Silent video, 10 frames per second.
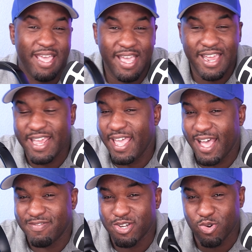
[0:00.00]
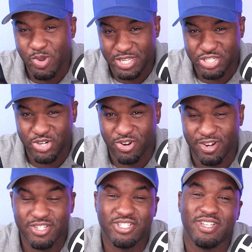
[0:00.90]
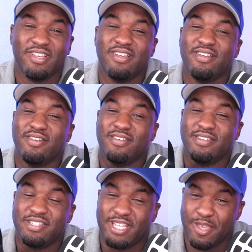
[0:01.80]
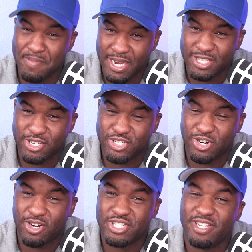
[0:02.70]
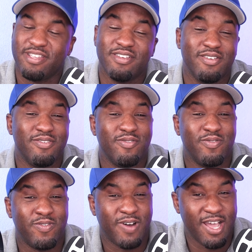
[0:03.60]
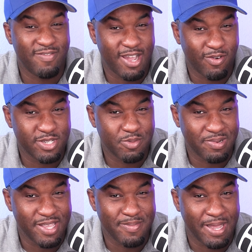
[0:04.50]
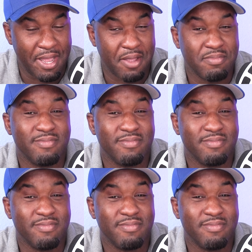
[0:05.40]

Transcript: And they have a quick charge. 10 minutes of charging, 5 hours of playback.